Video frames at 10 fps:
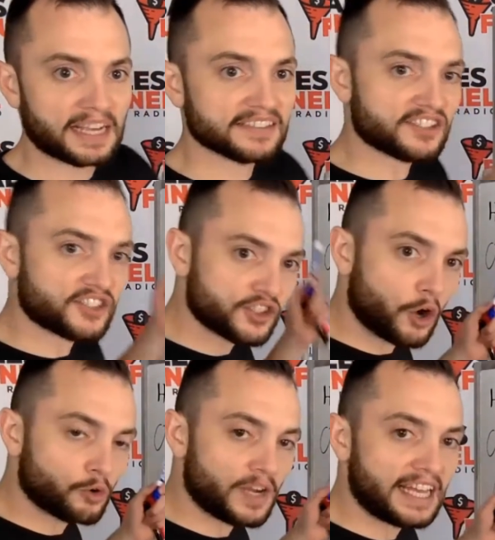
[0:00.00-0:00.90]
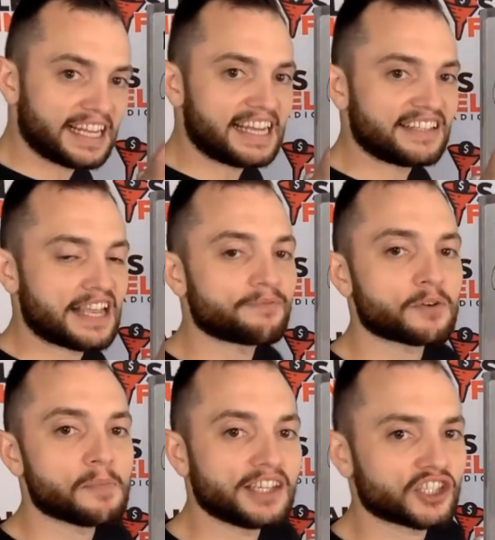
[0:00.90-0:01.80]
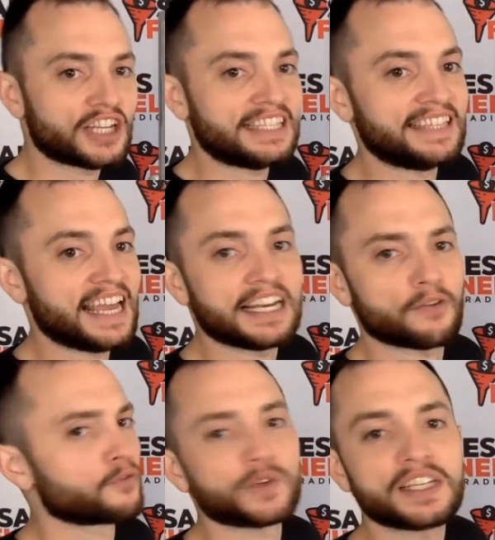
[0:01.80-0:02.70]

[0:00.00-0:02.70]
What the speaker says: Because it's so red, it is information and data